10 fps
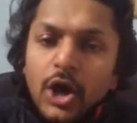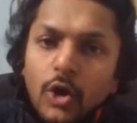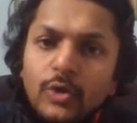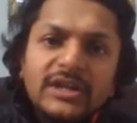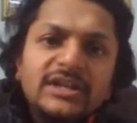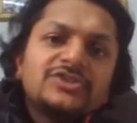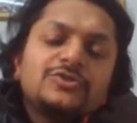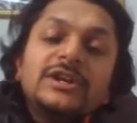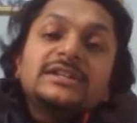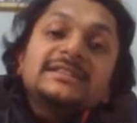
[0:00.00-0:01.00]
Okay, dear
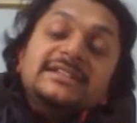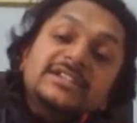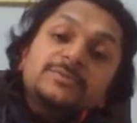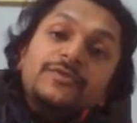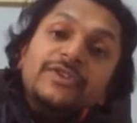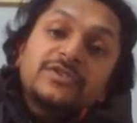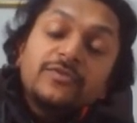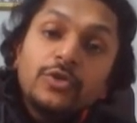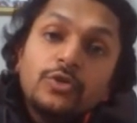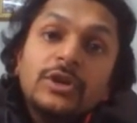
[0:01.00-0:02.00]
students, this is Professor
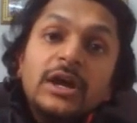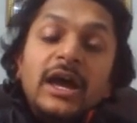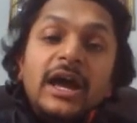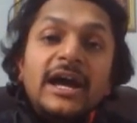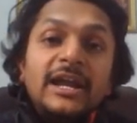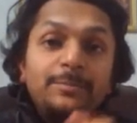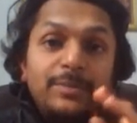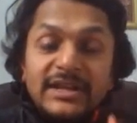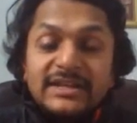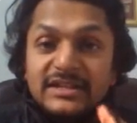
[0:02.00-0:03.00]
Varun, and
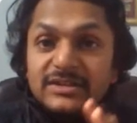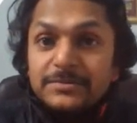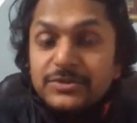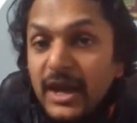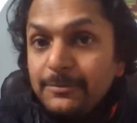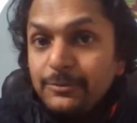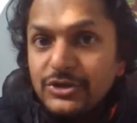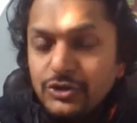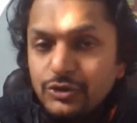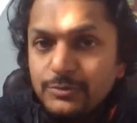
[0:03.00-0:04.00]
please subscribe to
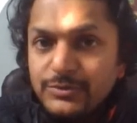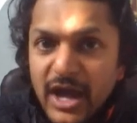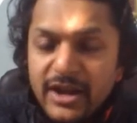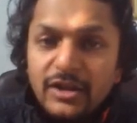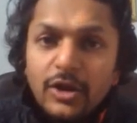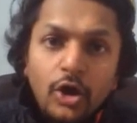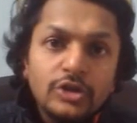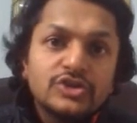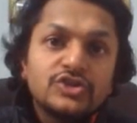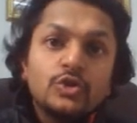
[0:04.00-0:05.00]
the YouTube channel.
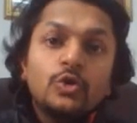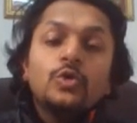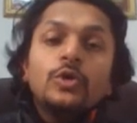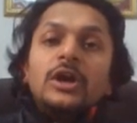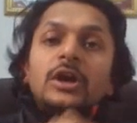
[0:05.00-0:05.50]
Also,